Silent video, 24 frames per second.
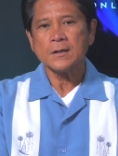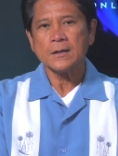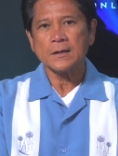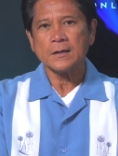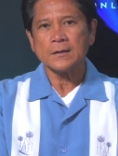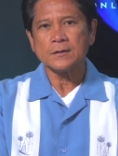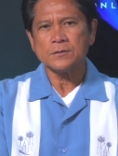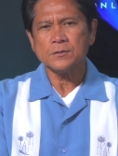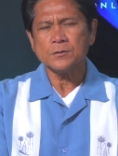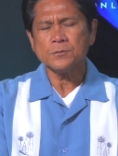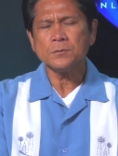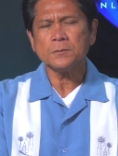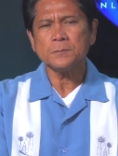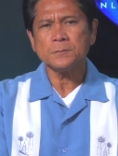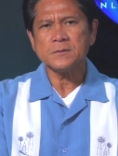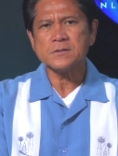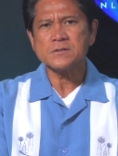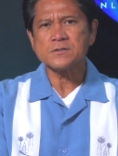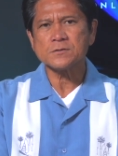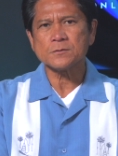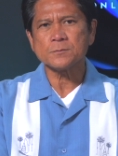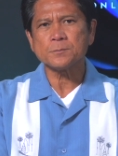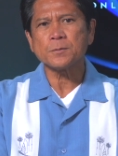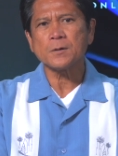And you will be
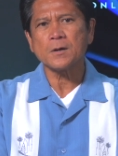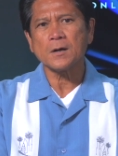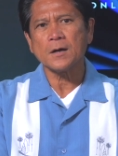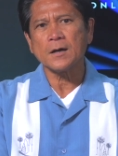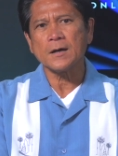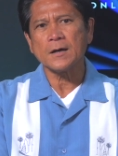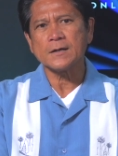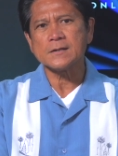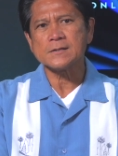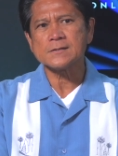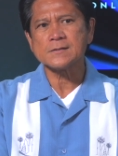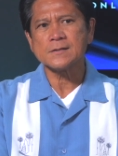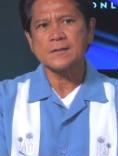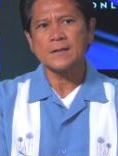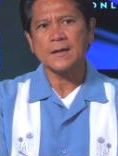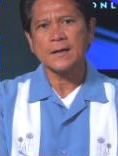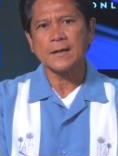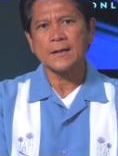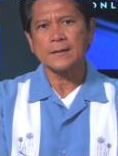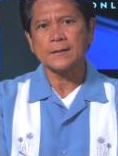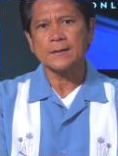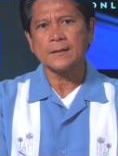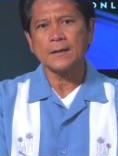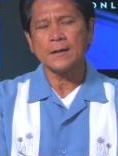surprised
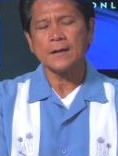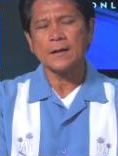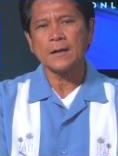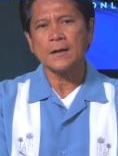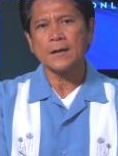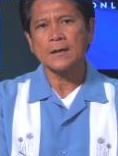that